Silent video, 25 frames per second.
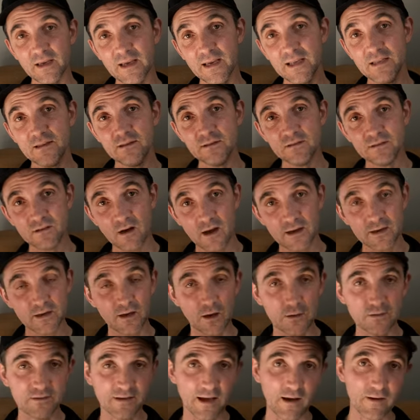in, tide
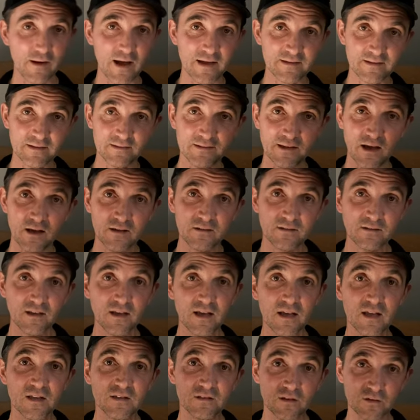goes out, as it does.
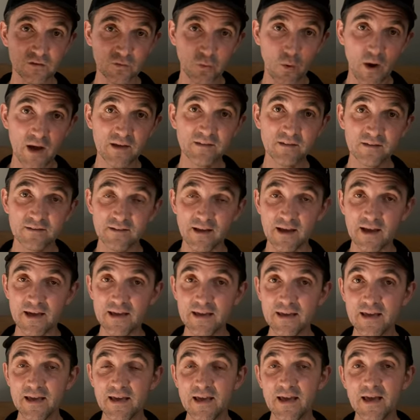So twice a
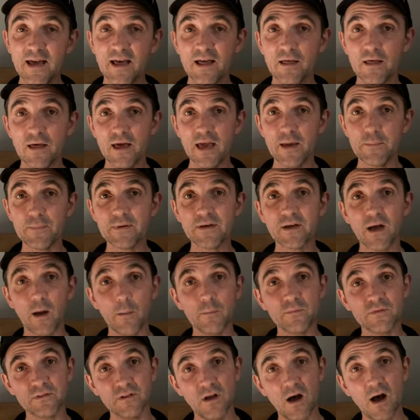day, it
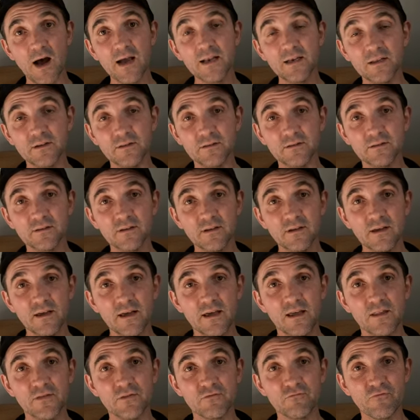becomes an island.
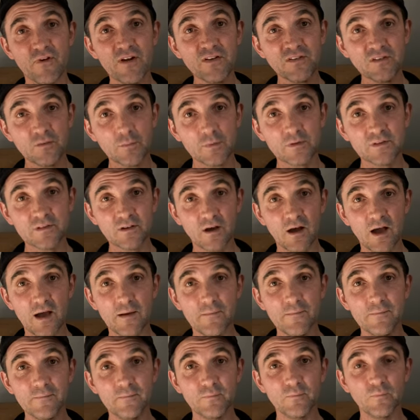The rest of the
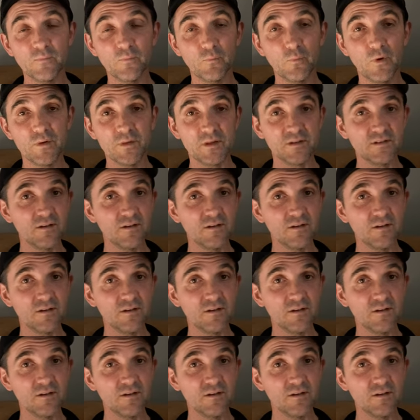time, when the